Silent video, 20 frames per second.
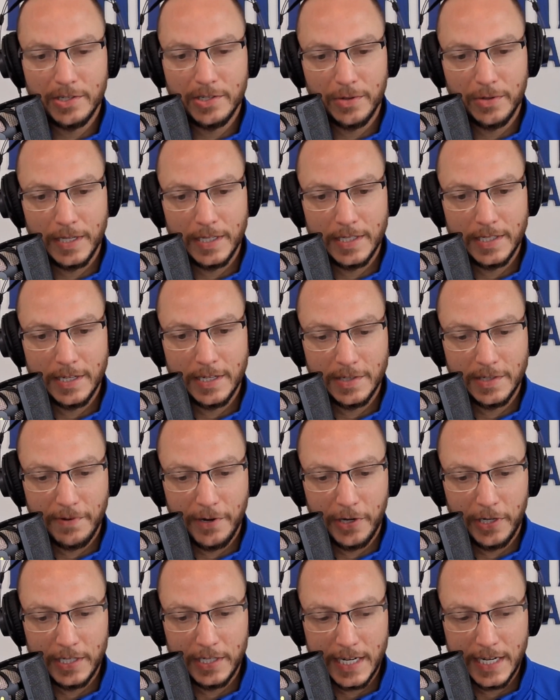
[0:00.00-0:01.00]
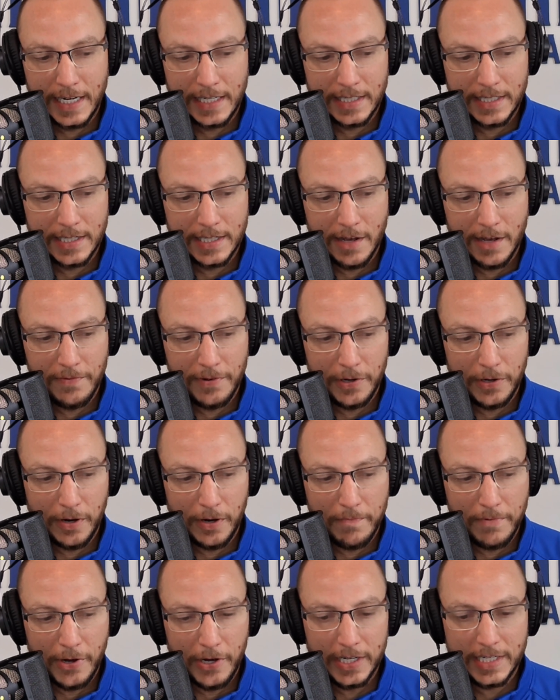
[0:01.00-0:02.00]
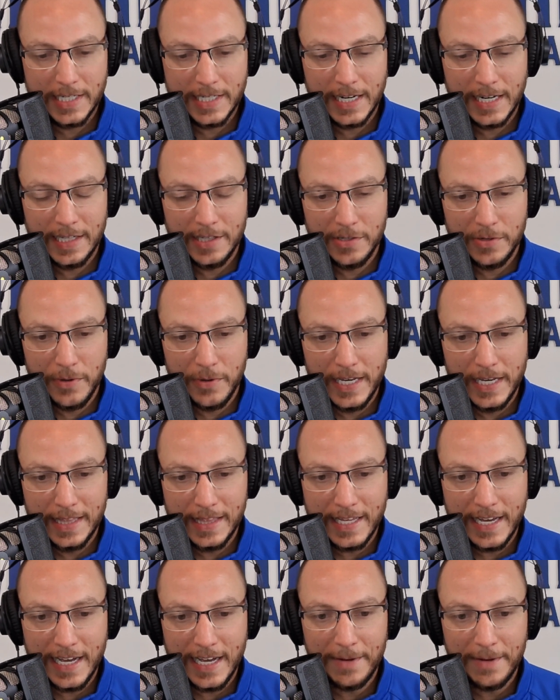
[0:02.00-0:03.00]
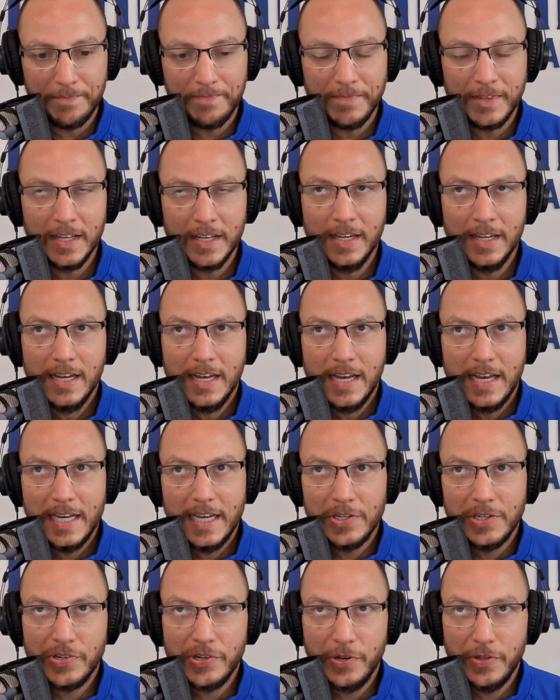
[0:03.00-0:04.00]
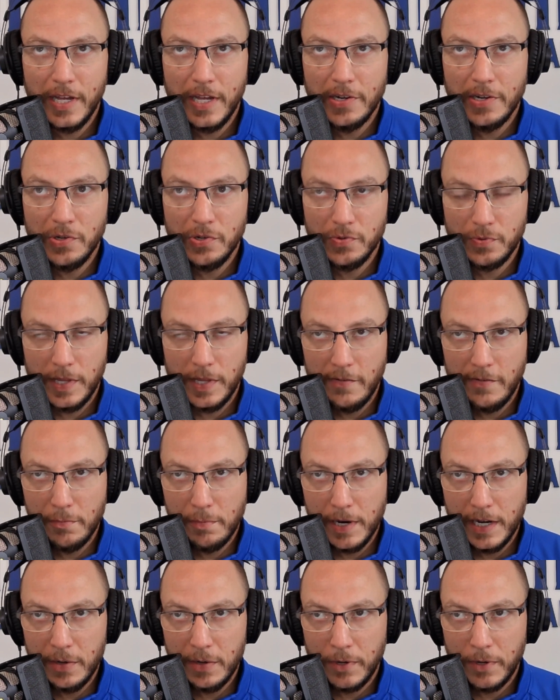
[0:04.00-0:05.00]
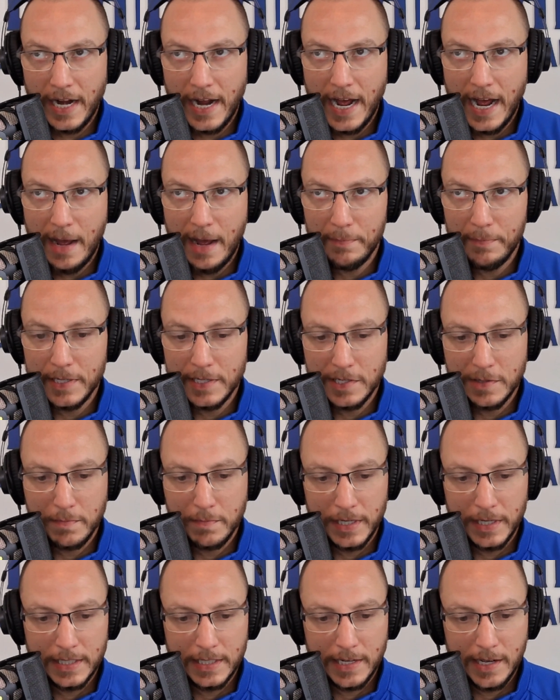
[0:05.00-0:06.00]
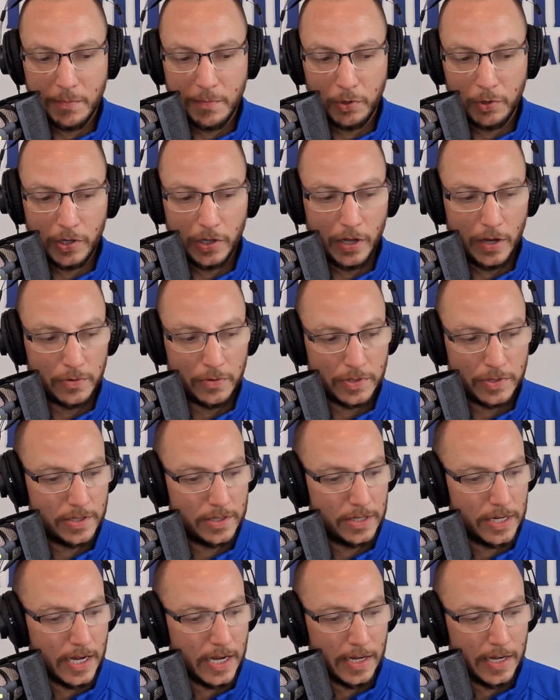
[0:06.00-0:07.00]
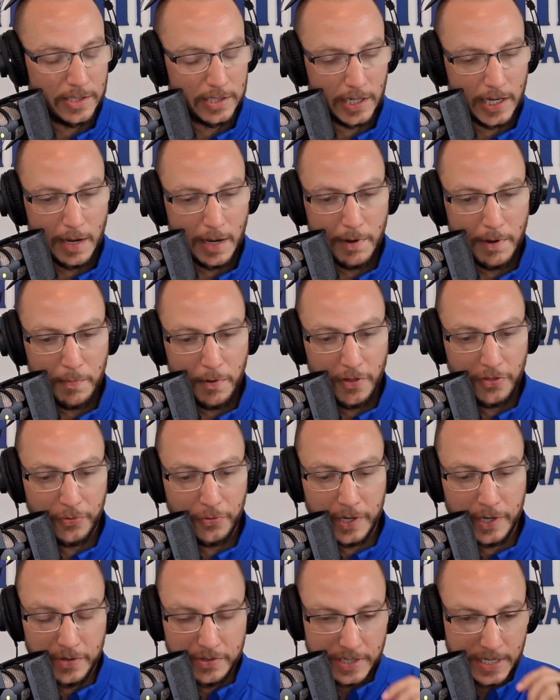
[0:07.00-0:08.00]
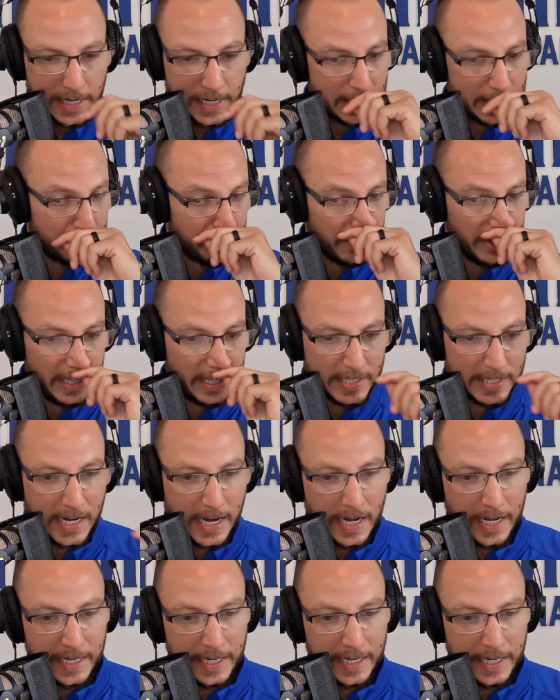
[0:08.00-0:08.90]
So it's very exciting stuff here. I'm very excited to hit that and share that news with everybody when it happens, but we're close. So coming up on 3 years, yeah, it's pretty exciting.